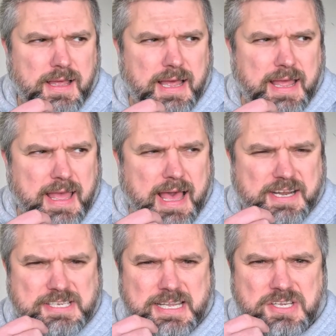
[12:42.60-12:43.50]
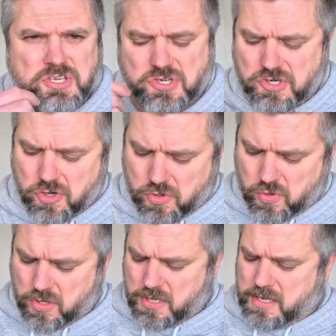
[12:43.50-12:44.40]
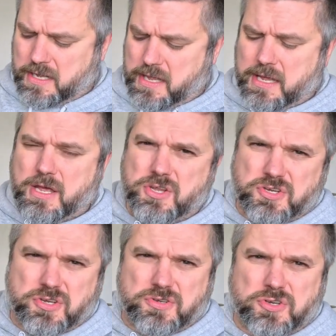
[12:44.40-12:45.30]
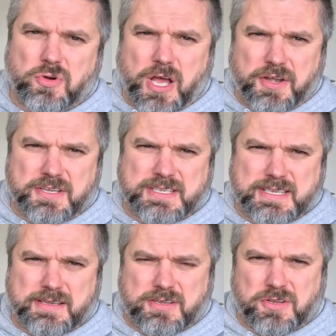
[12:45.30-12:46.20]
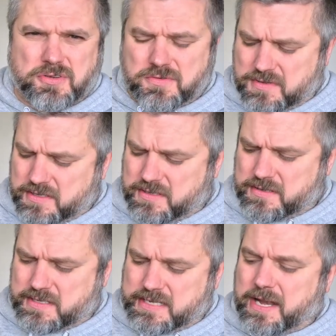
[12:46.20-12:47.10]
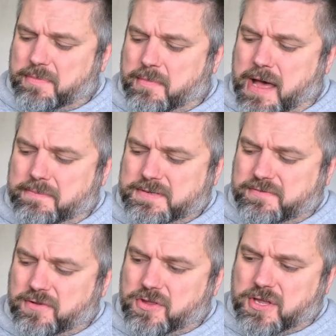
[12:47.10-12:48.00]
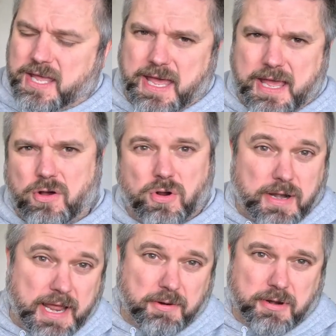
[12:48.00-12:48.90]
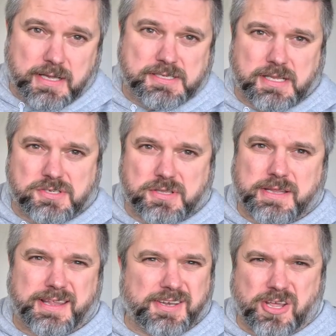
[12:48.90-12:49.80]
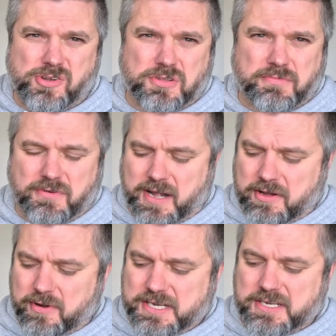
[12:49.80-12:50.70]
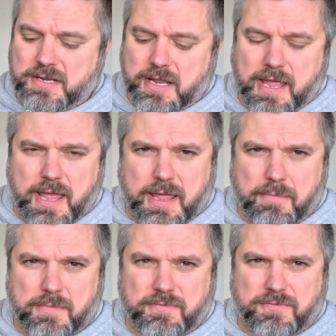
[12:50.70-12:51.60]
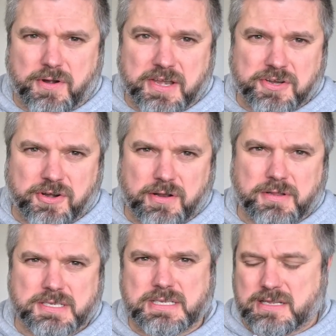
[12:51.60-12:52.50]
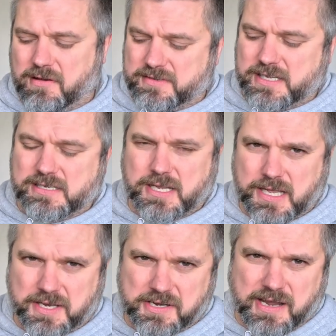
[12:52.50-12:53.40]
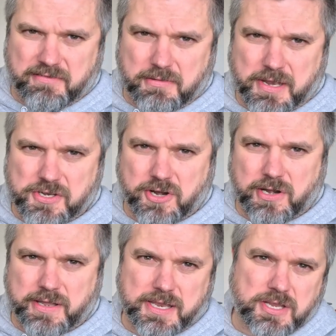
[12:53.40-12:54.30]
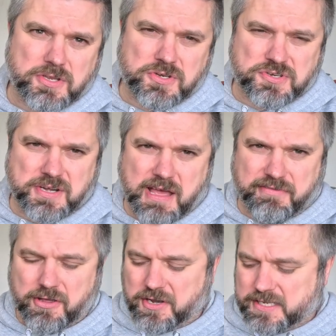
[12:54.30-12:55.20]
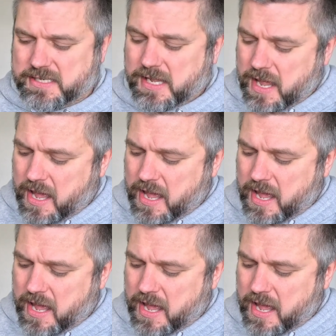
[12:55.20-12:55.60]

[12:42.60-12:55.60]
I actually show how to set up the maps for the UK or anywhere else. You can download them for any region. For internal, because obviously it's a lot handier having them internal, then you can use your Navionics.